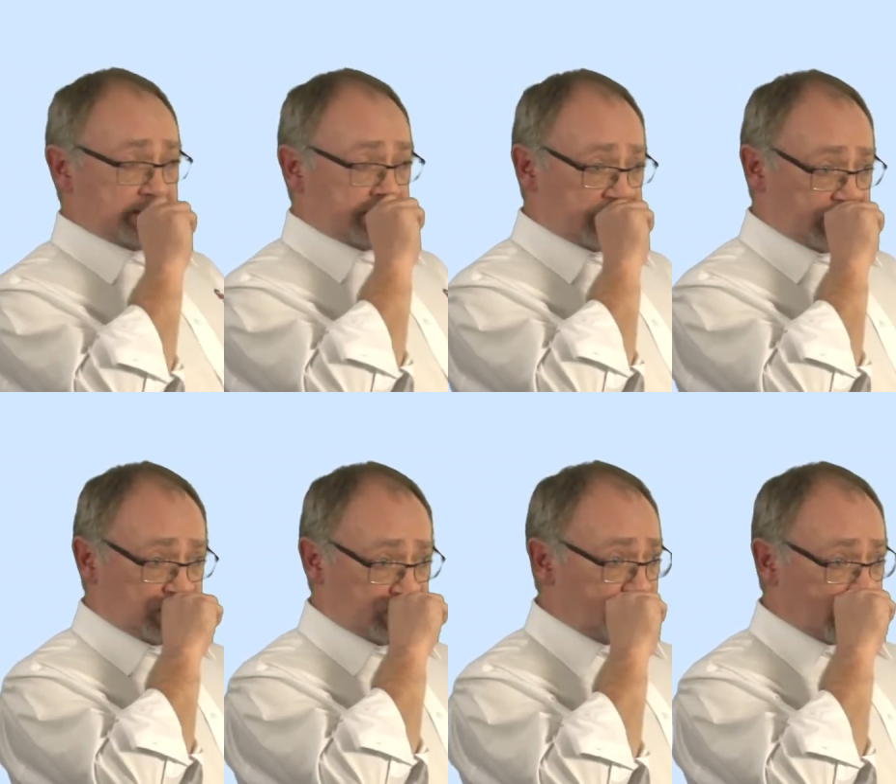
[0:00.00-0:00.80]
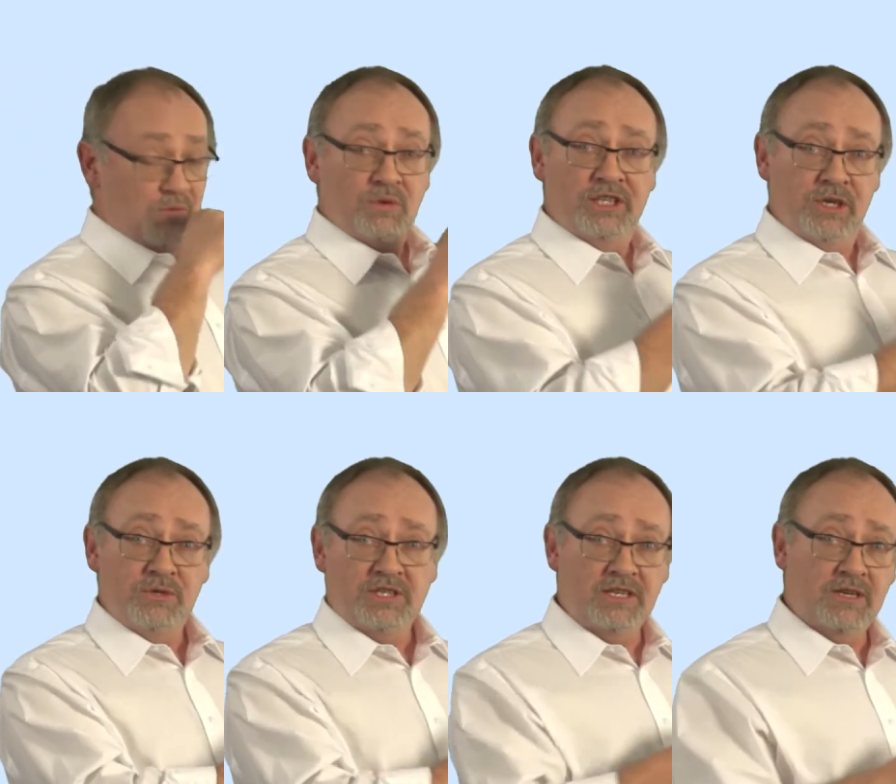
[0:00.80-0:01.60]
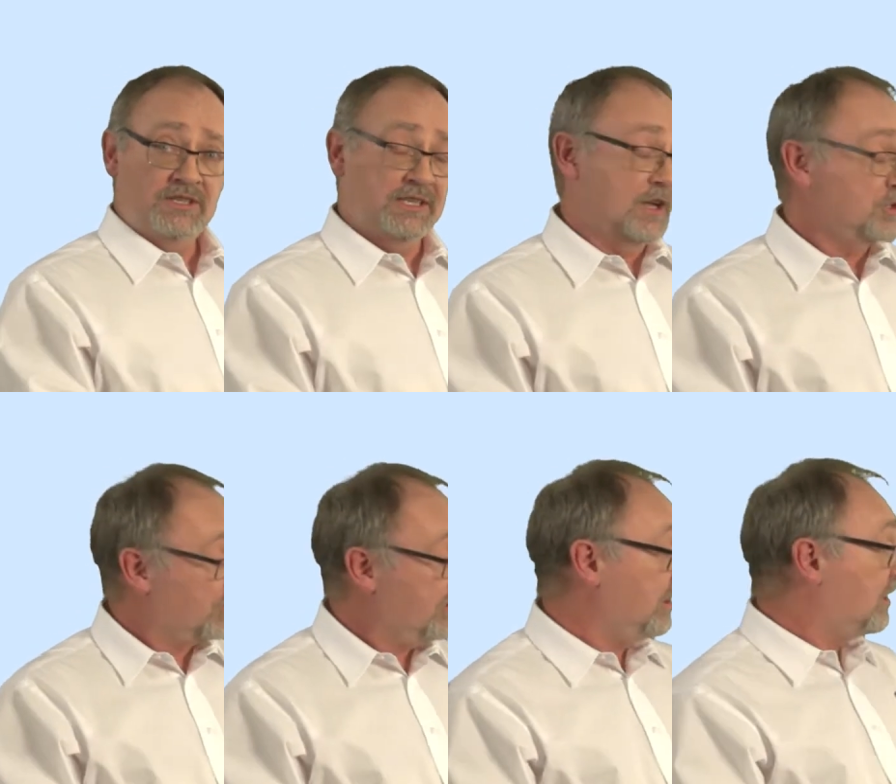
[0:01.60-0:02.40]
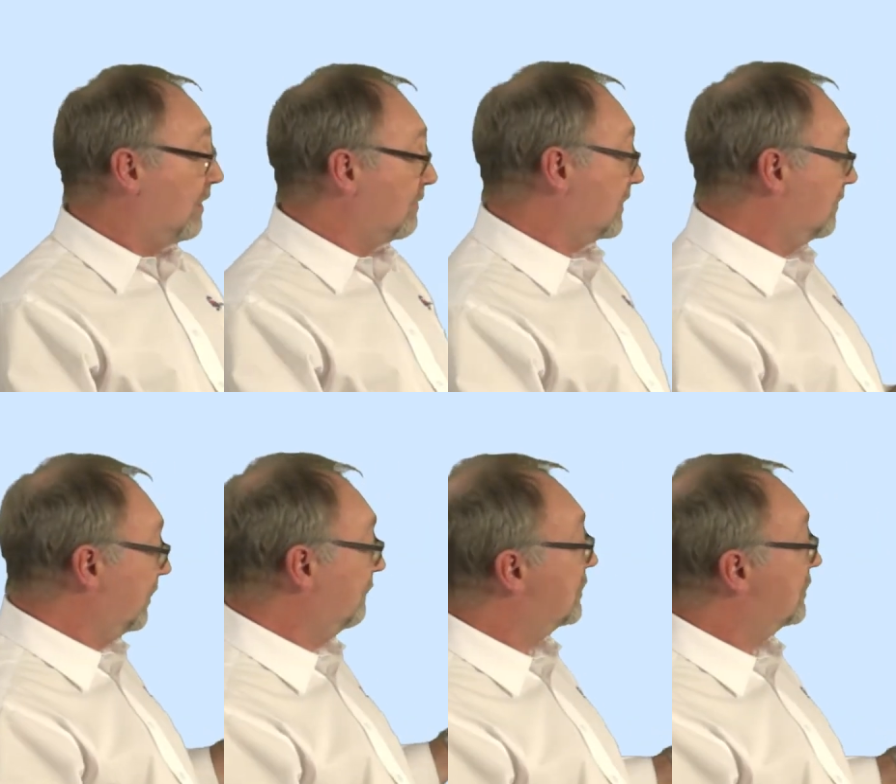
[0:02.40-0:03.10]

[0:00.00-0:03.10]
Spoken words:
that you were losing using those protocols, and we've